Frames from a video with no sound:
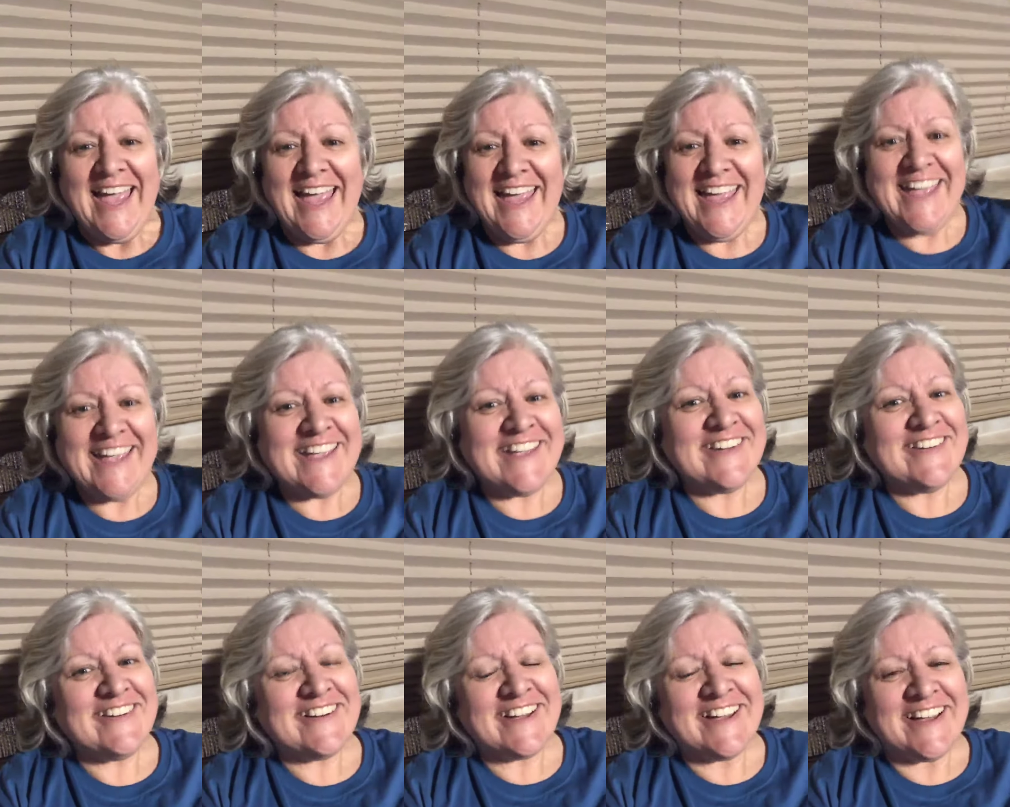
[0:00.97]
Hey,
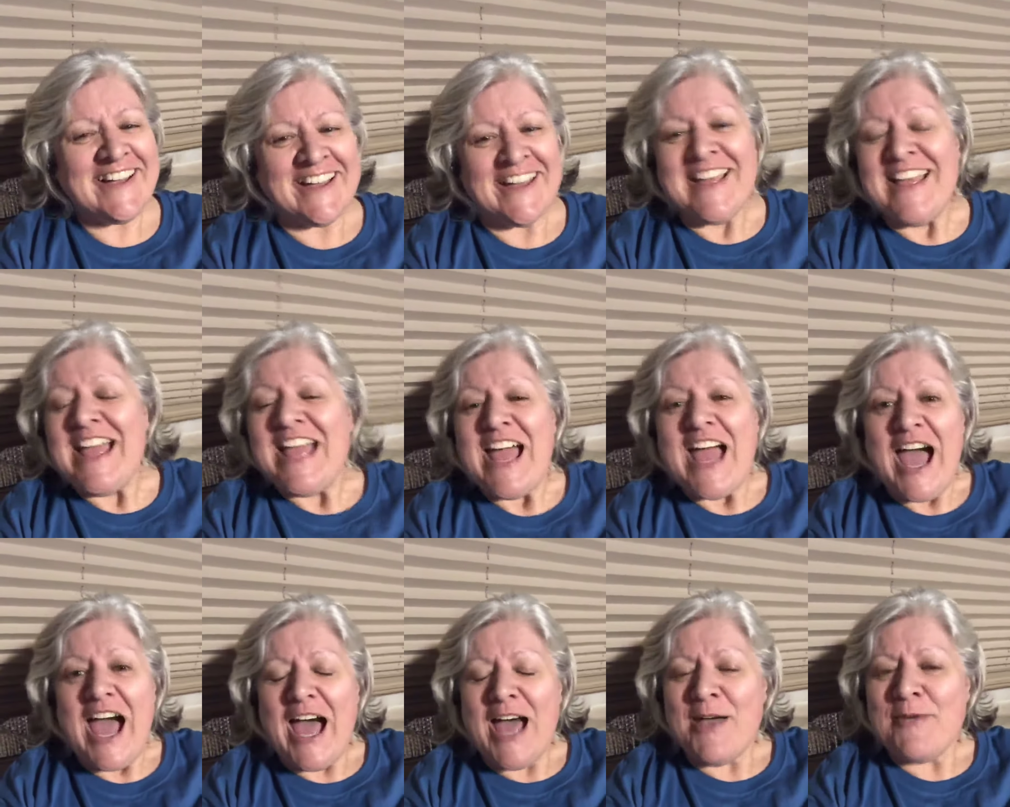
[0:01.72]
kia ora.
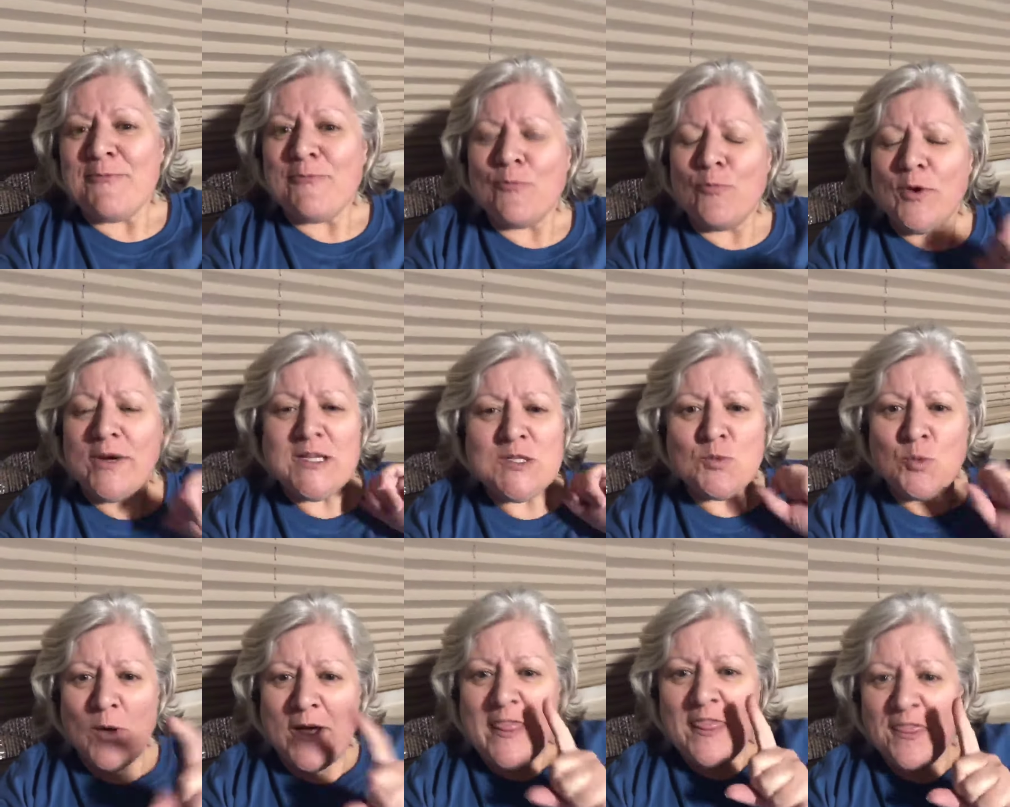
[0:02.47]
Um, what
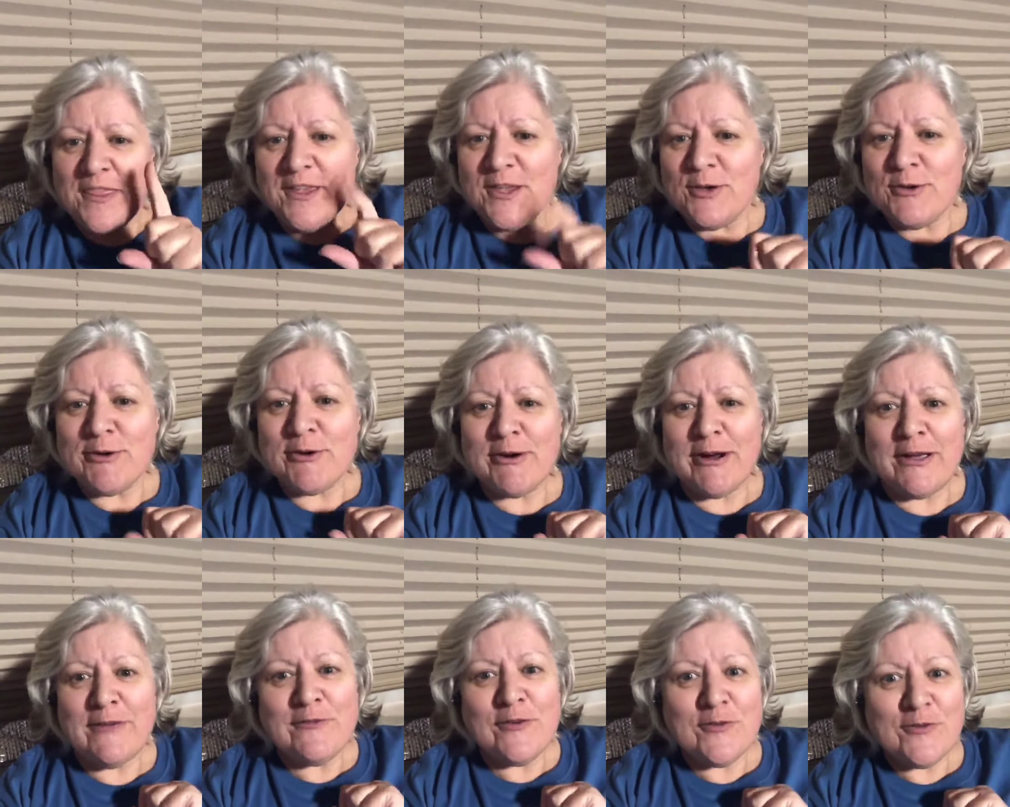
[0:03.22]
is one thing you're
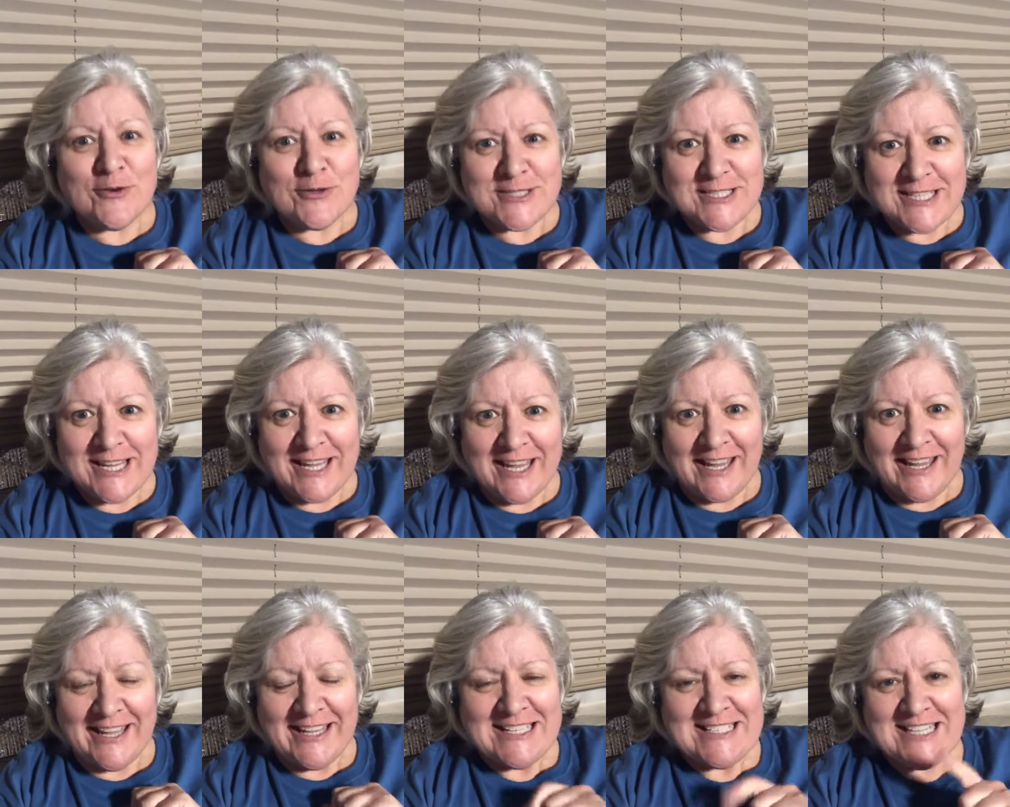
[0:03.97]
grateful for
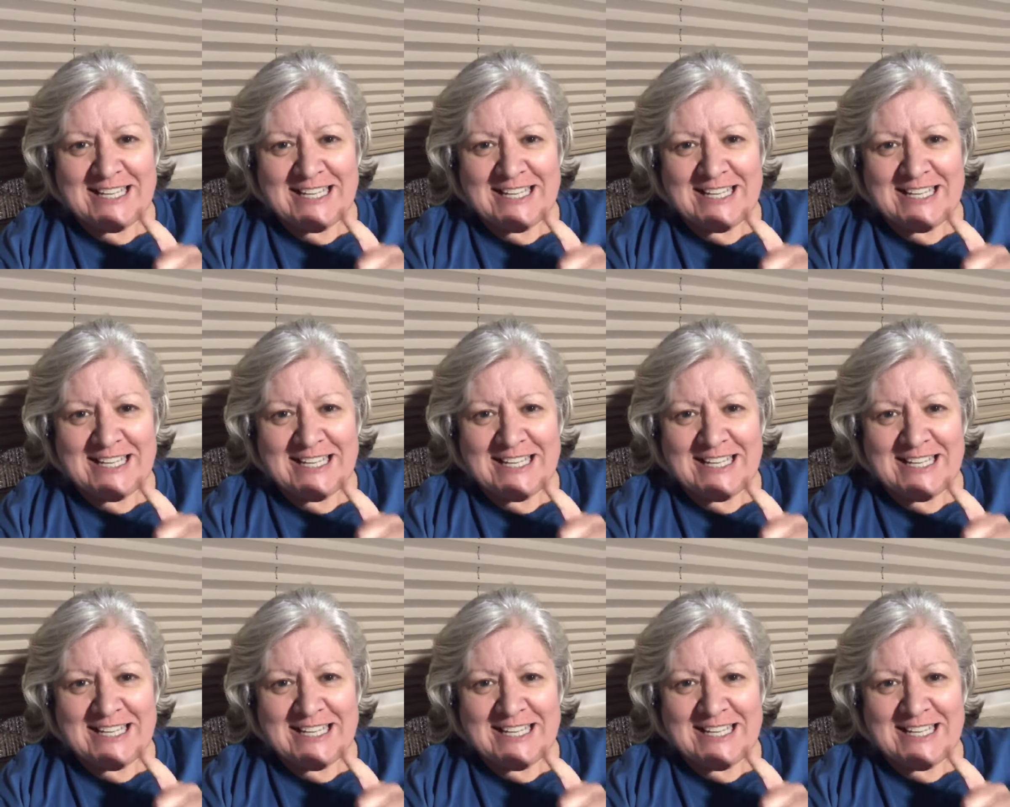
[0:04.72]
today?